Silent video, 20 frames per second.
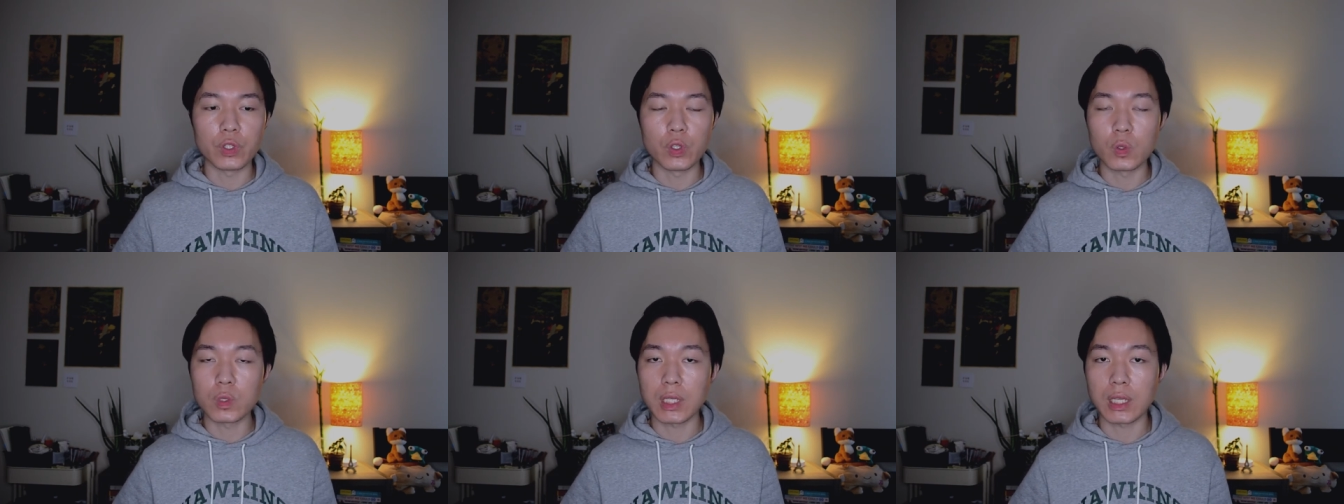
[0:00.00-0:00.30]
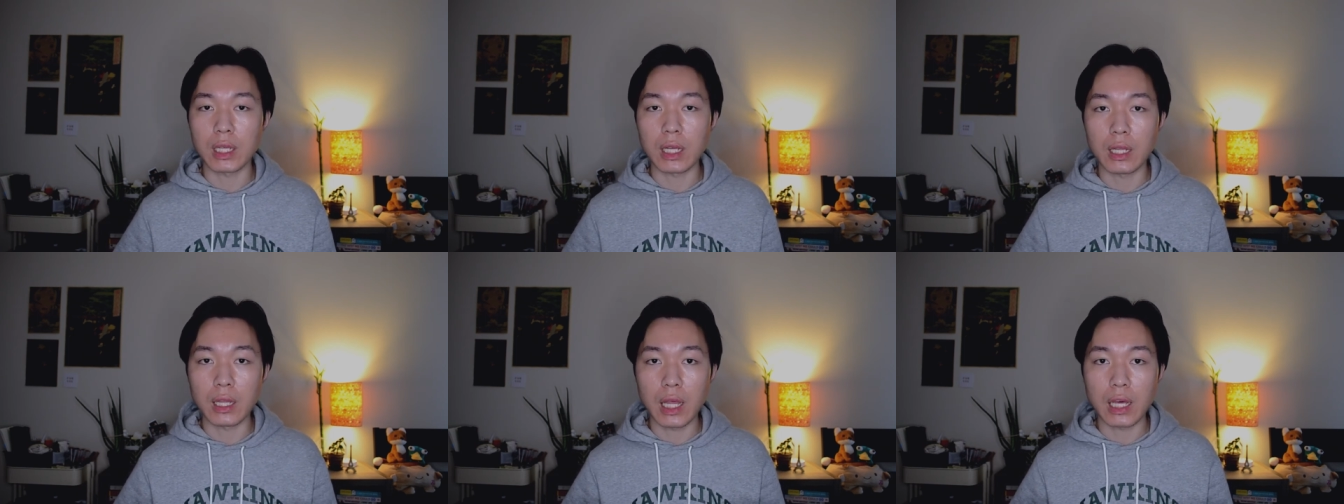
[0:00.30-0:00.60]

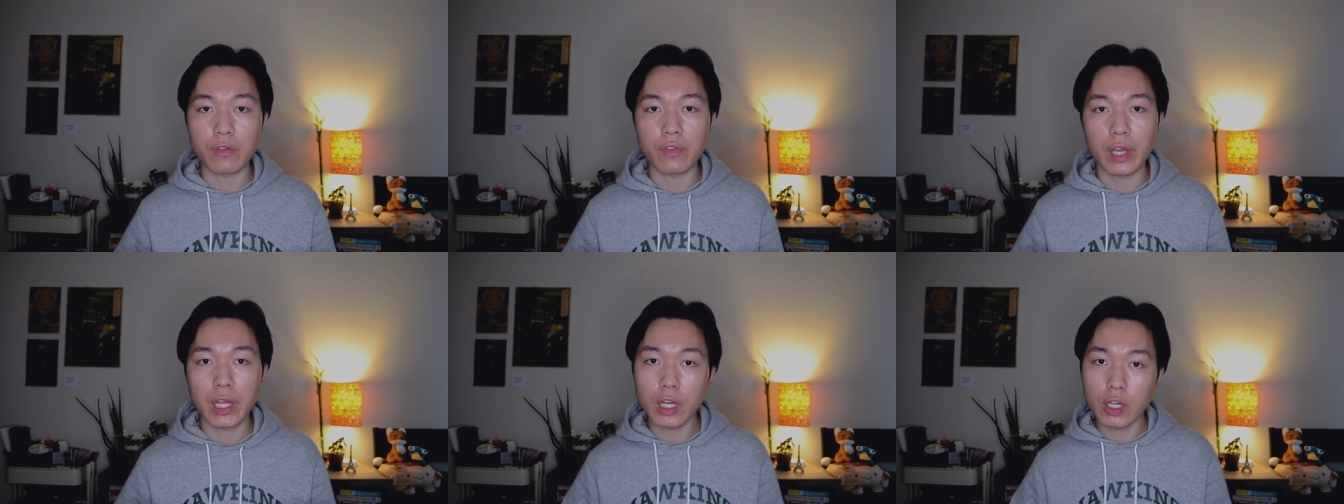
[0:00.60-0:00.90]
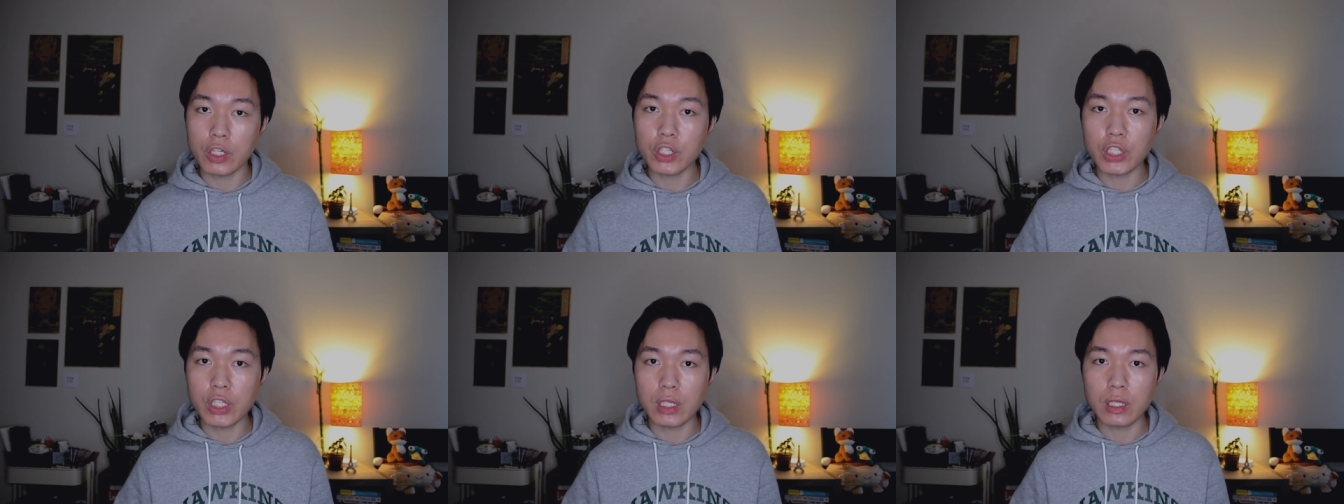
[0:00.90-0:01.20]
using a lot of
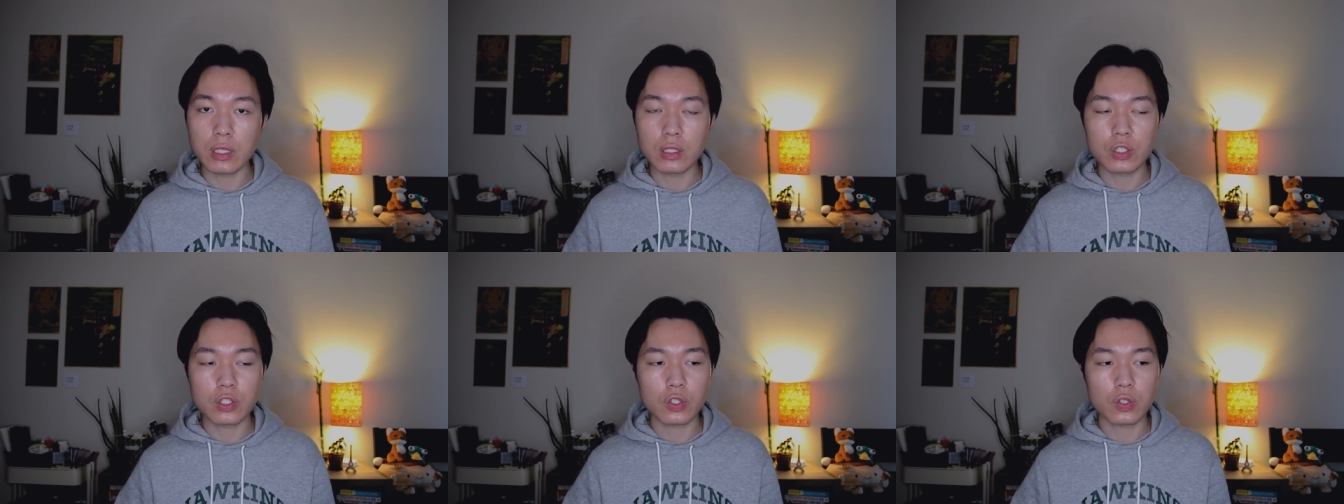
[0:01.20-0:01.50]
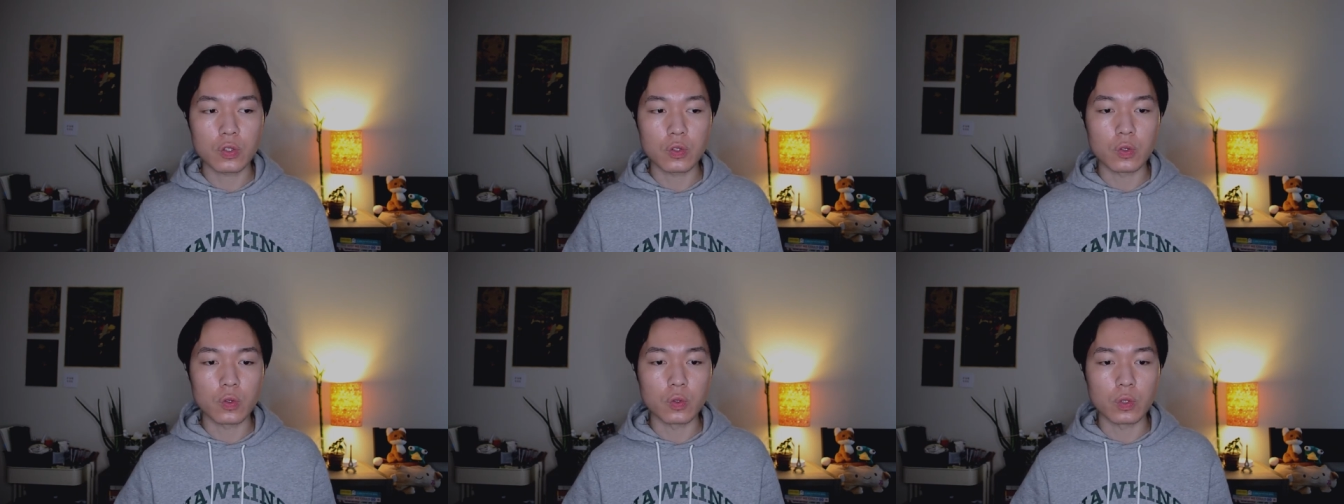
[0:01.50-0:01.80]
energy
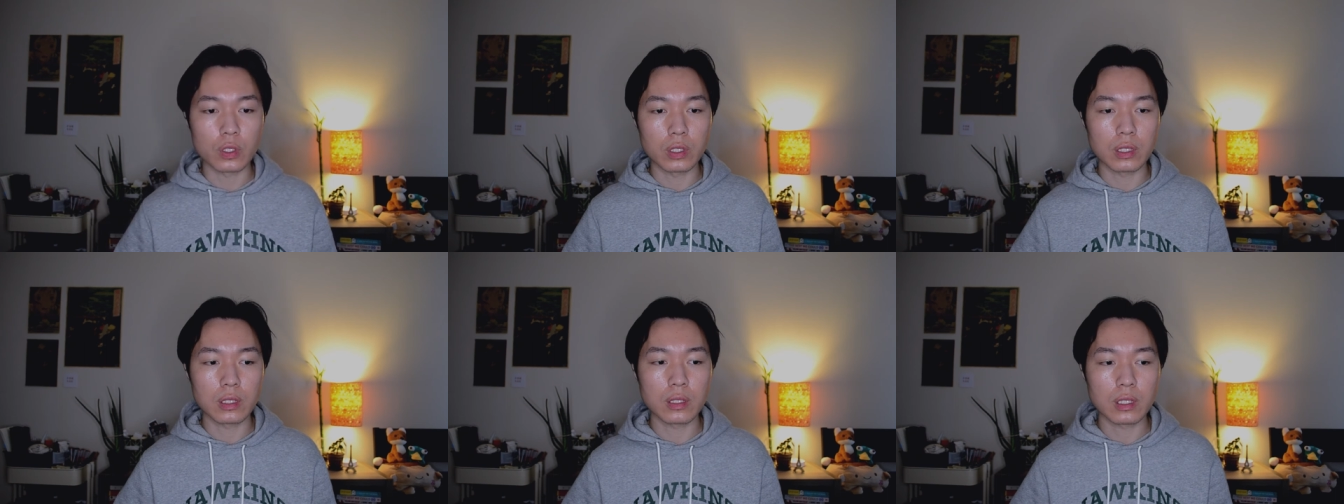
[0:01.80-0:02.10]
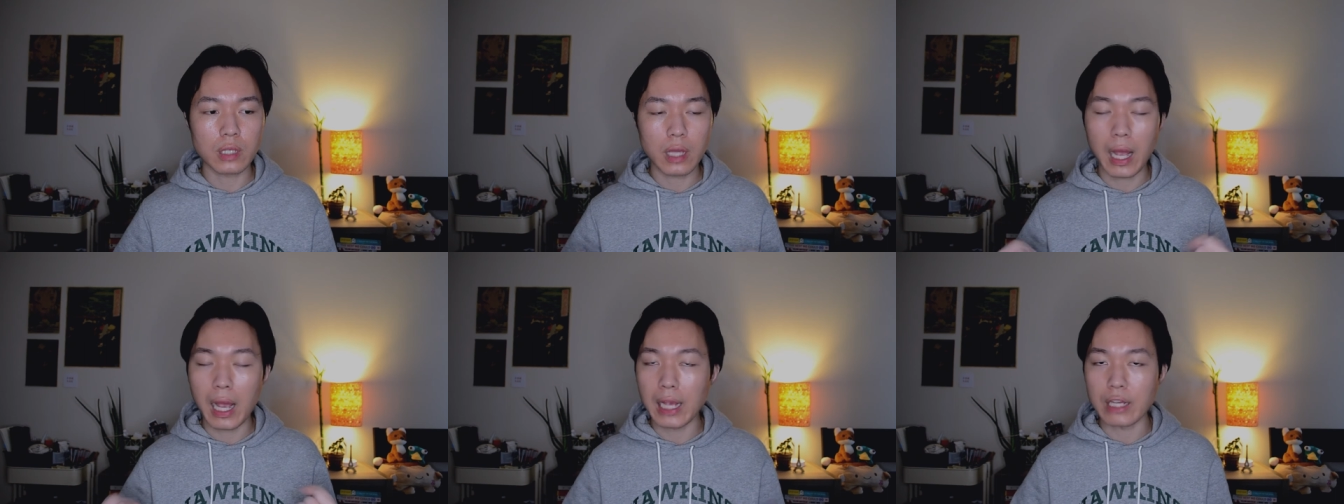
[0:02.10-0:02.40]
to
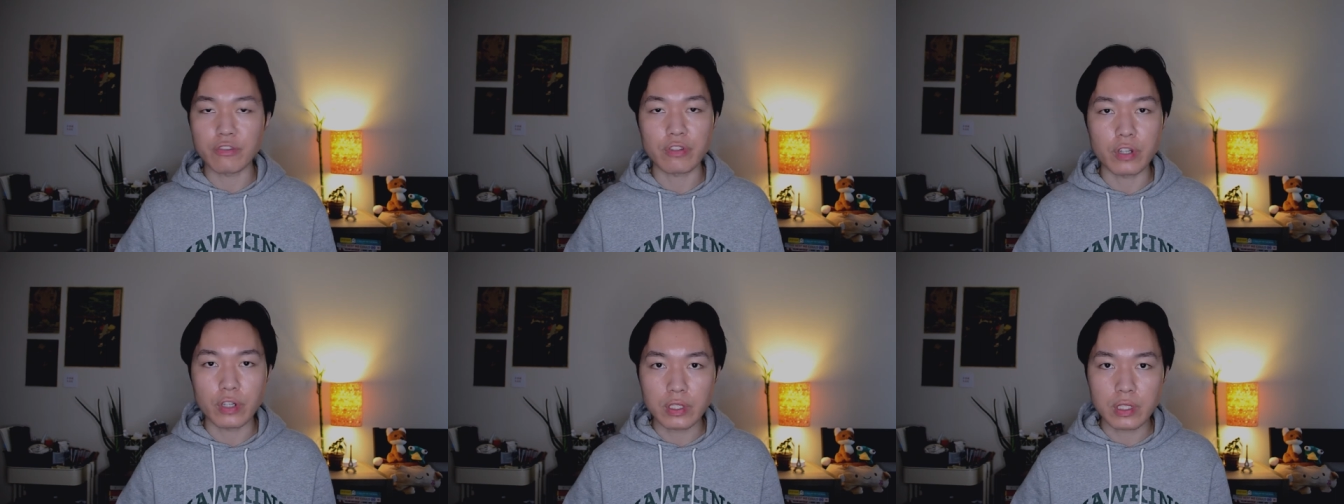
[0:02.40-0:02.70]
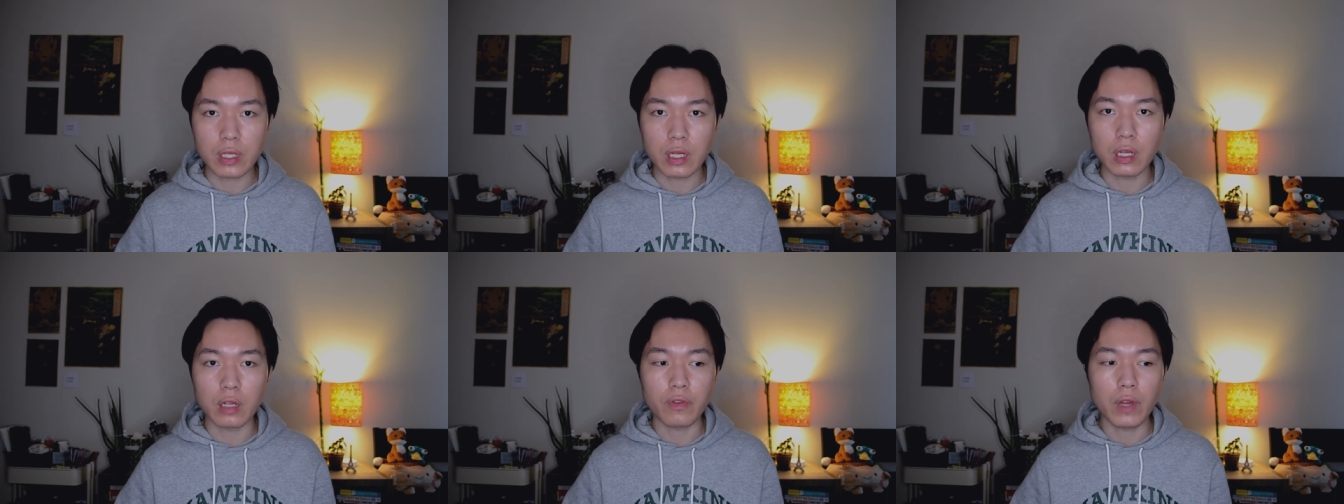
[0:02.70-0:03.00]
hydrate
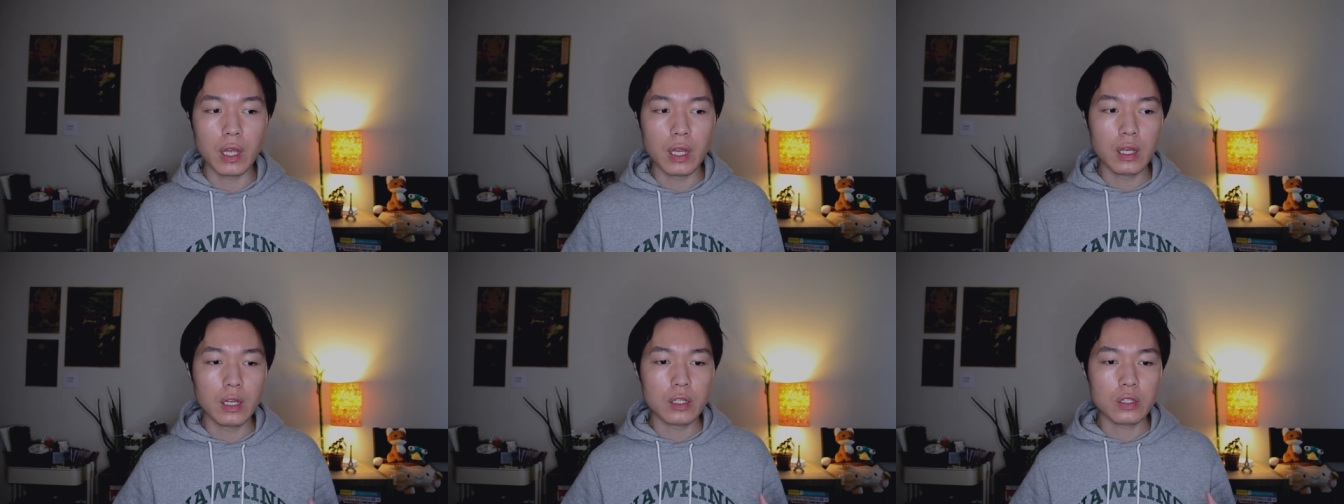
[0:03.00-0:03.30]
yourself,